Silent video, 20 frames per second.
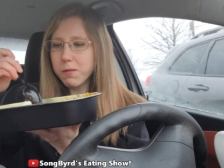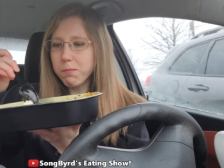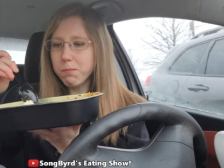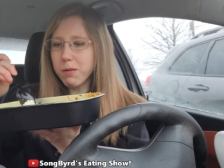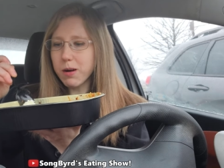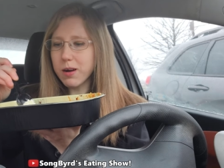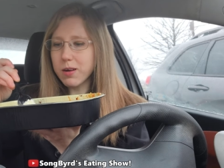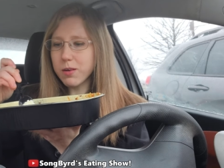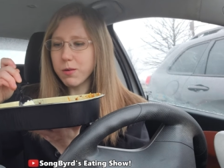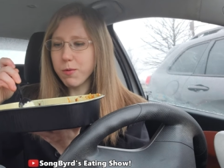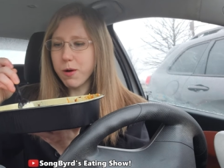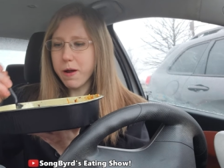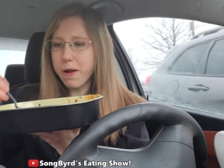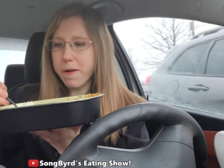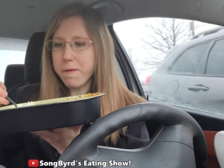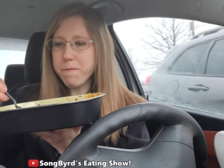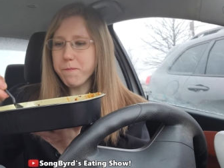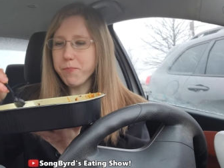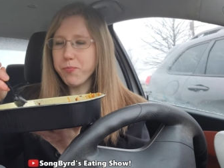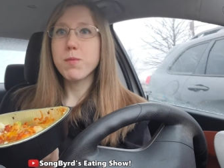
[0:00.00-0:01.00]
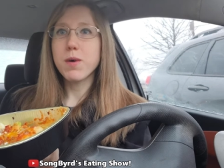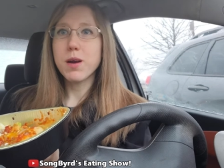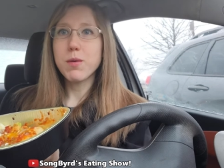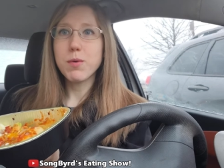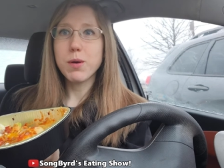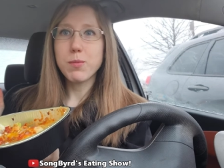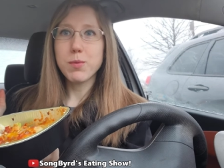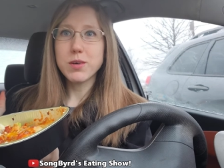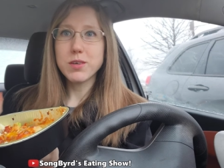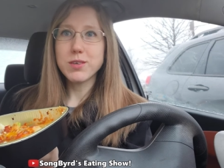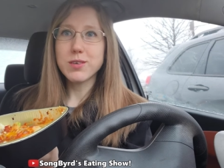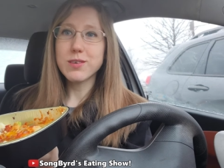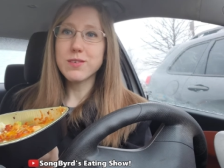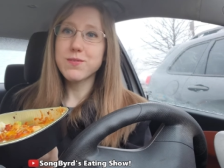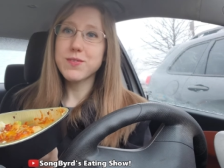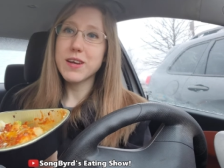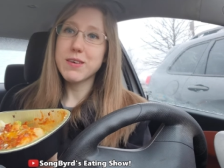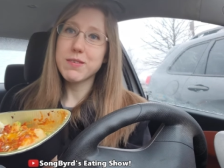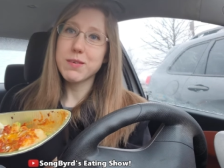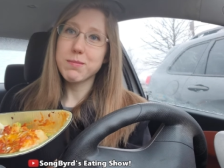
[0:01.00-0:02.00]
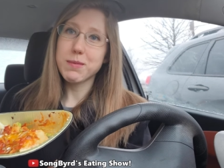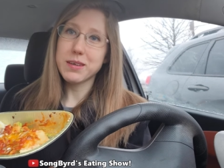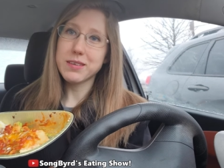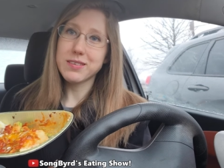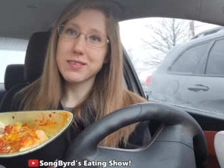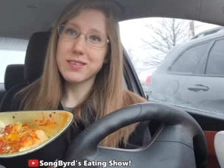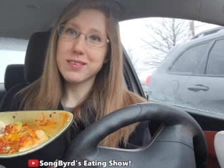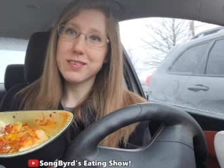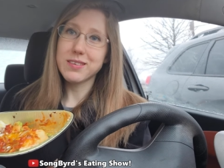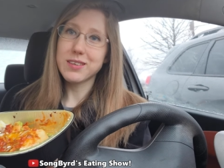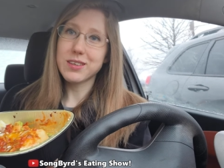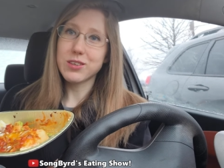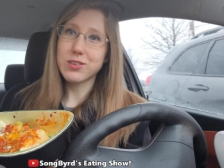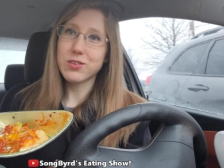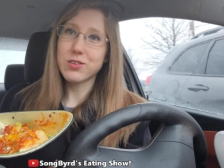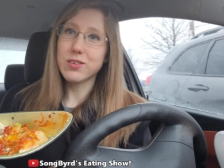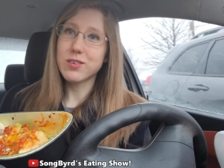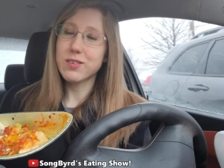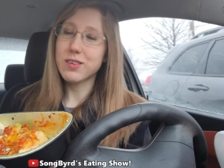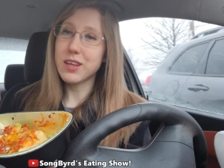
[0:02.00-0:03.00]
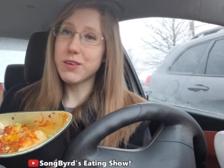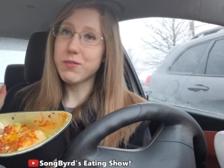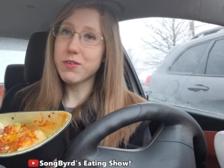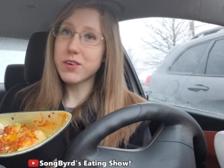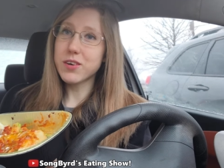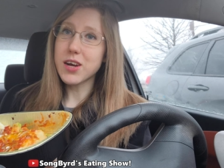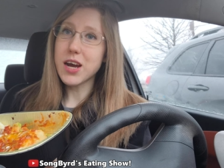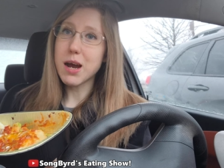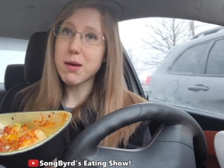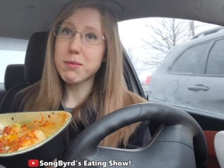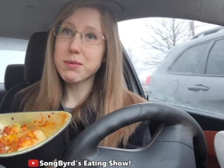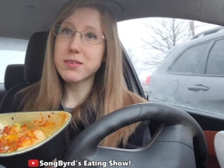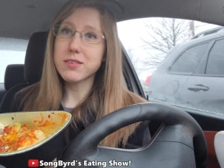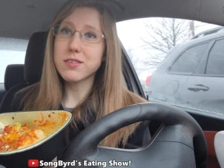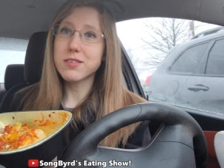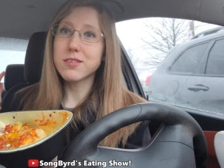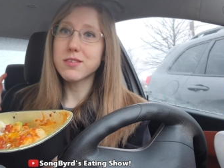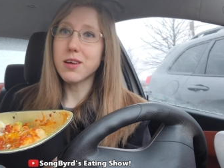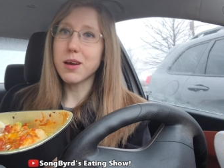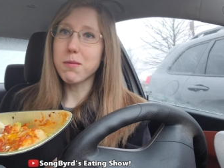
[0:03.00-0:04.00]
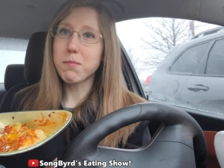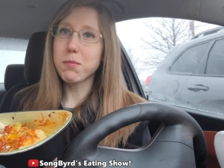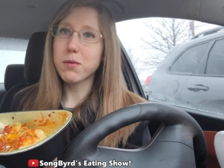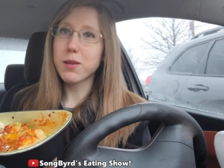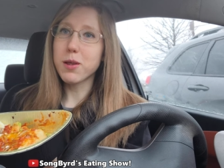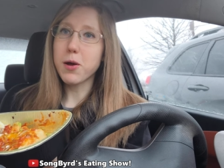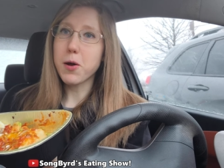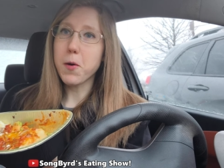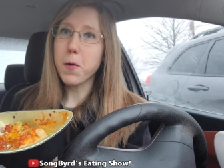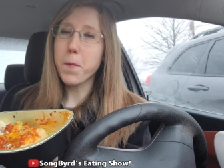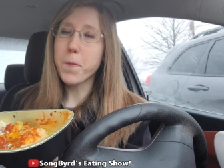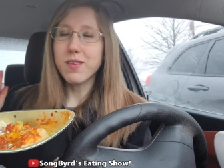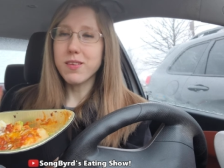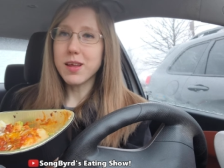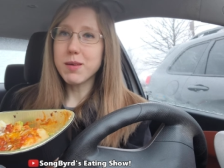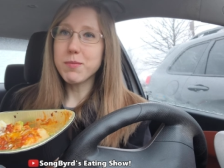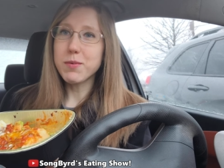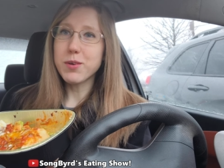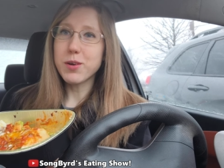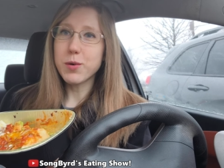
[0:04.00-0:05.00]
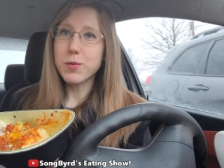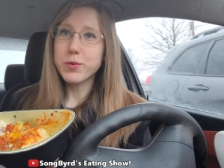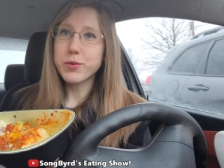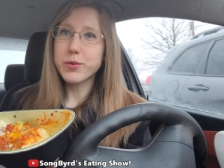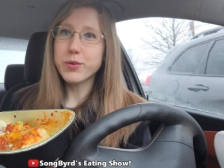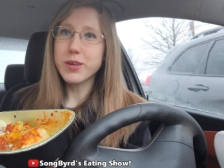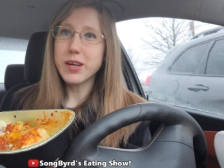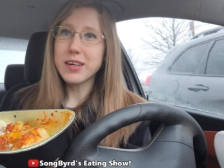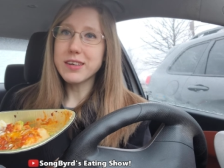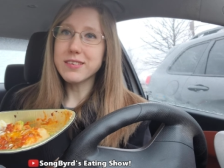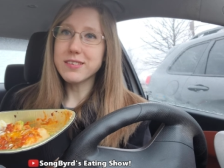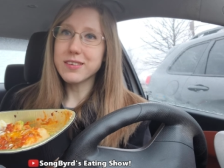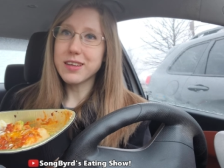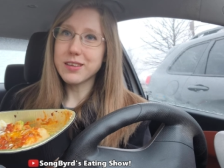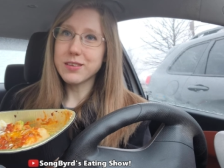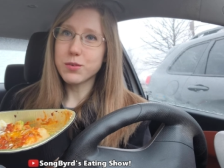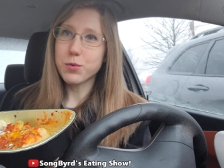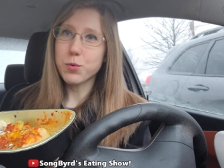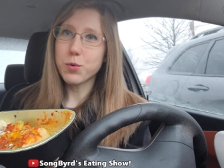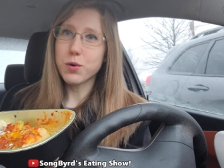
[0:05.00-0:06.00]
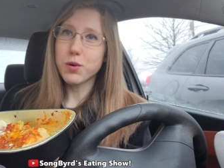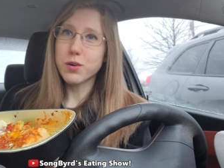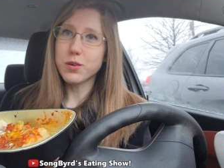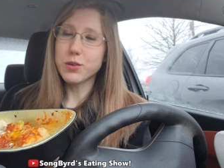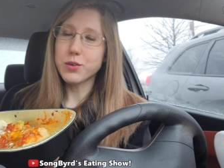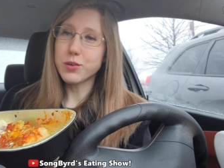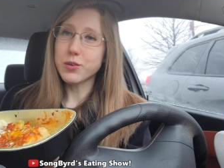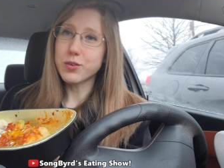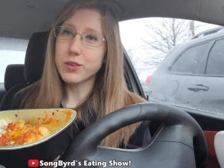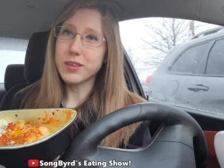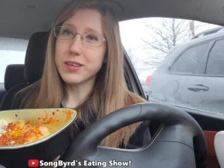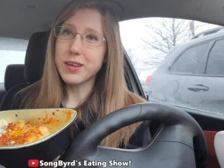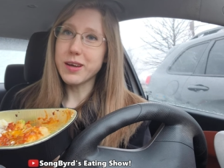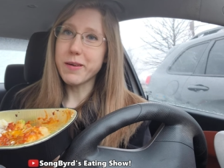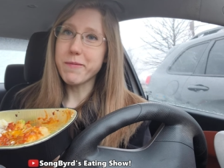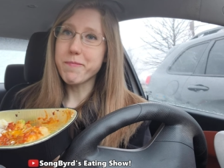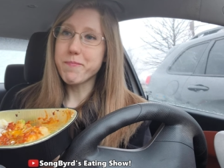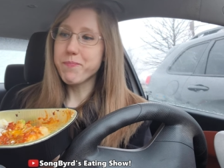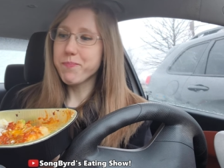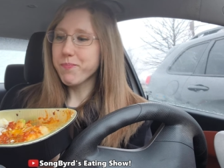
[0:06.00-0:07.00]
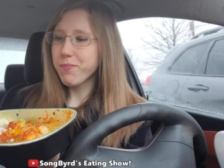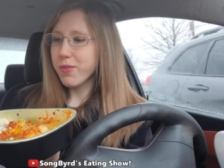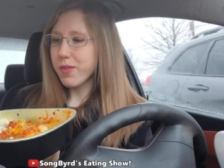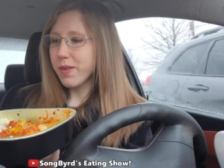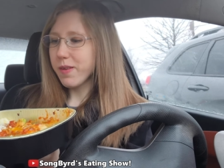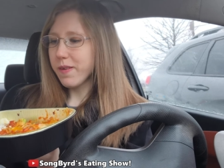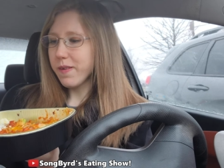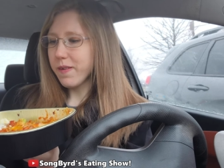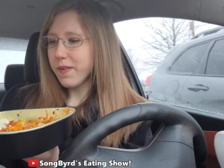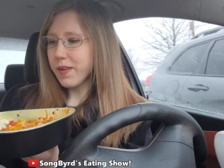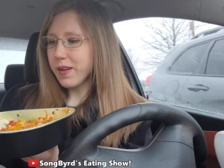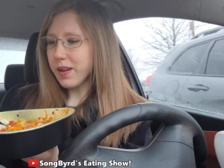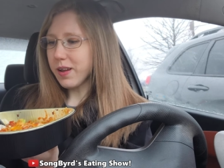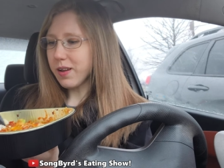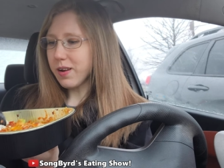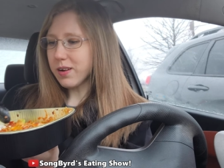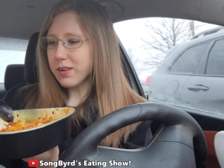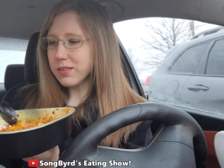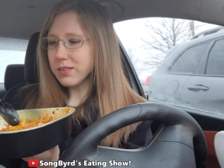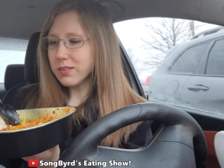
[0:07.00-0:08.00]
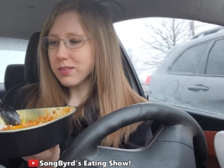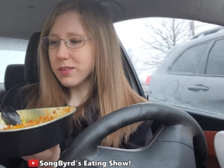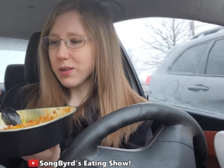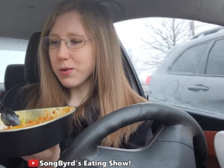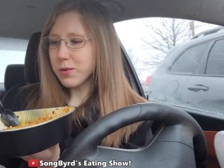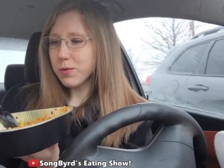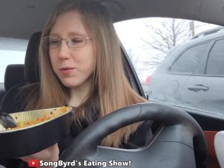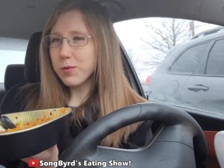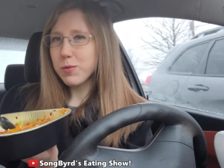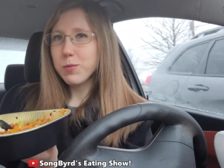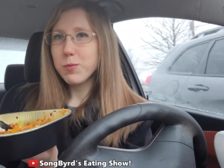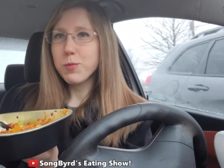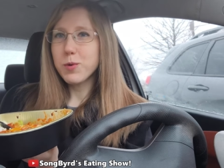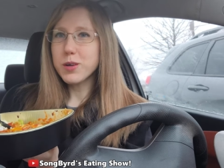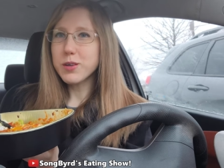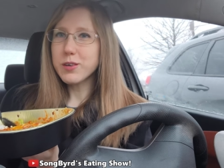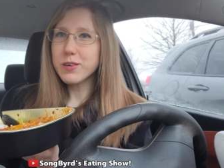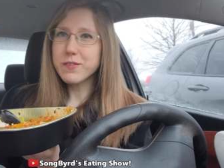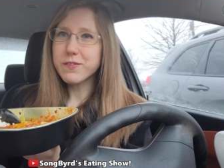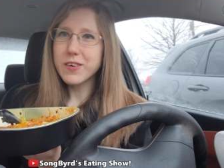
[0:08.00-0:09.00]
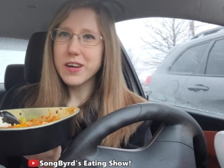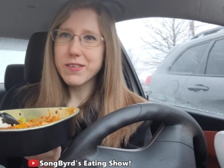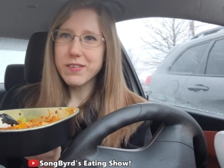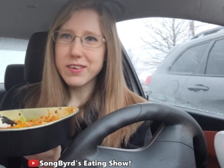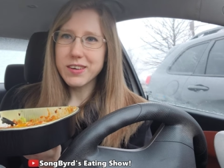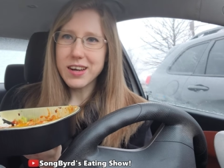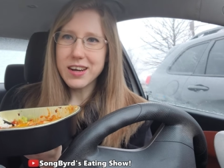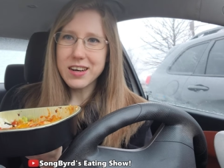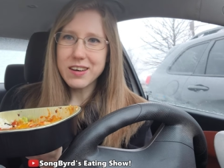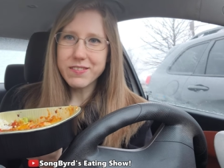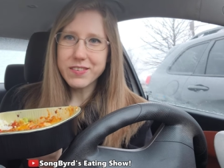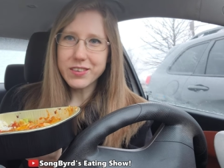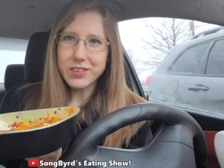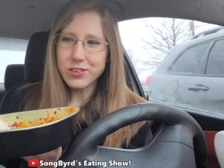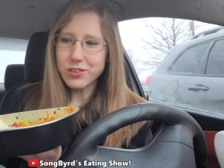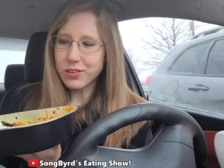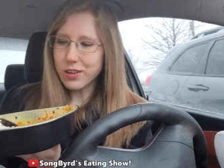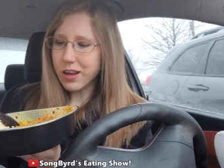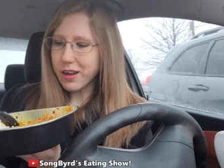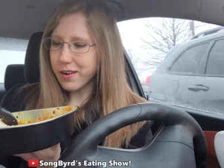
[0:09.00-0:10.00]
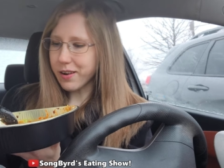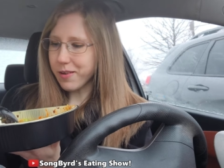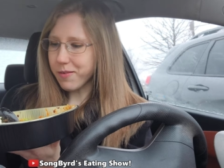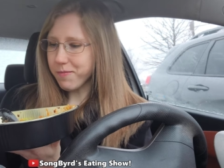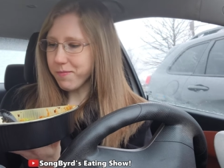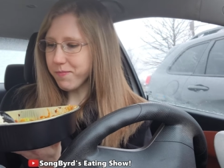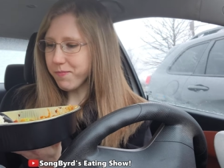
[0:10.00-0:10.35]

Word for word: By the way, by the way, what's your favorite Mexican dish? Leave your comments down below. Let me know what you guys like to order usually get. And also, what's your favorite kind of enchilada?